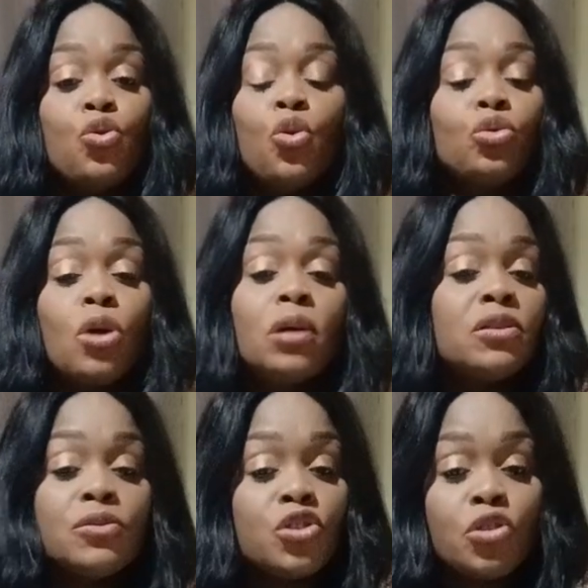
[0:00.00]
and you
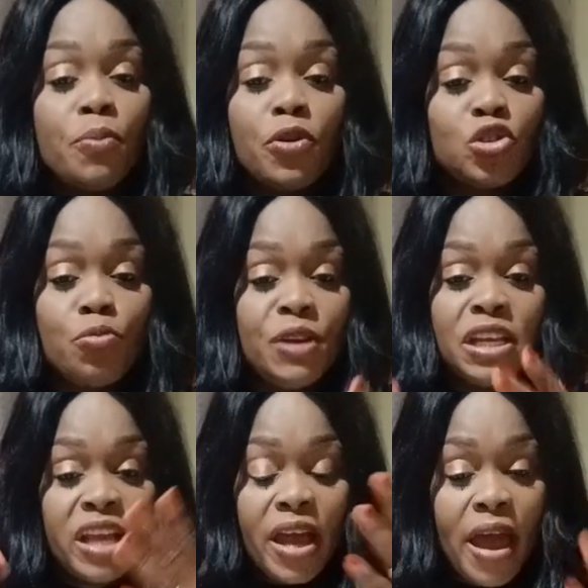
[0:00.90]
see
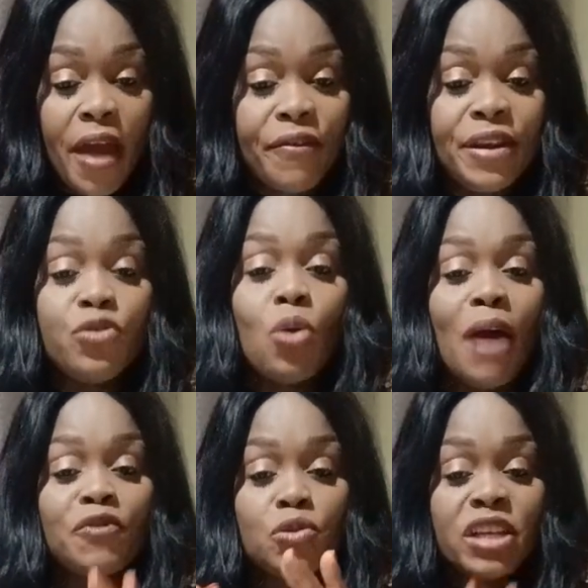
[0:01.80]
how your skin will
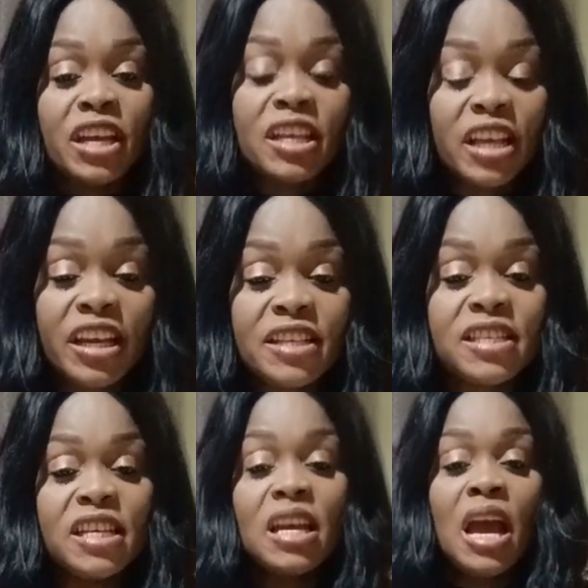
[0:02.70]
be tightening.
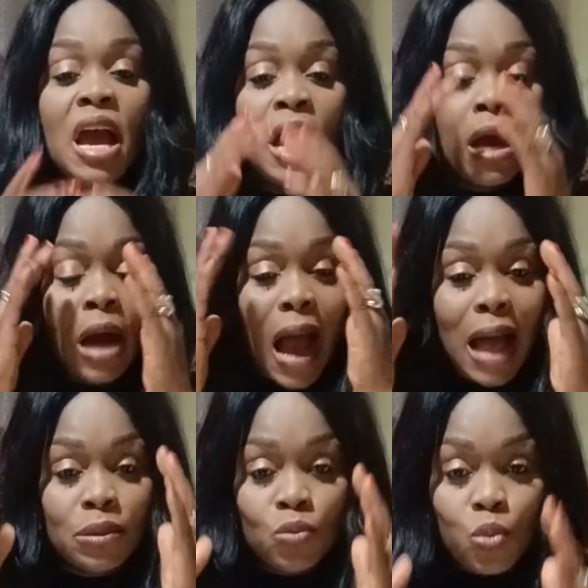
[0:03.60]
You see the
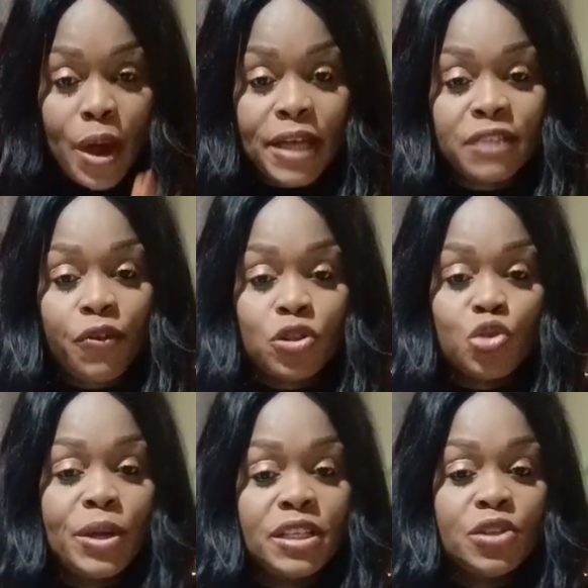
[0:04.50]
glow of your face.
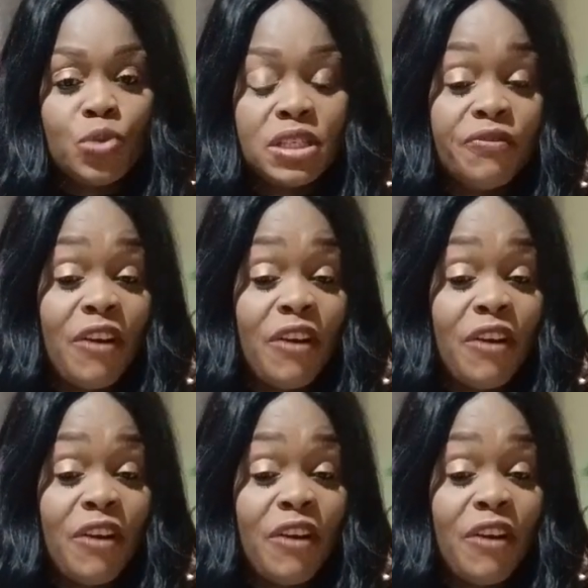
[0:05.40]
It's also for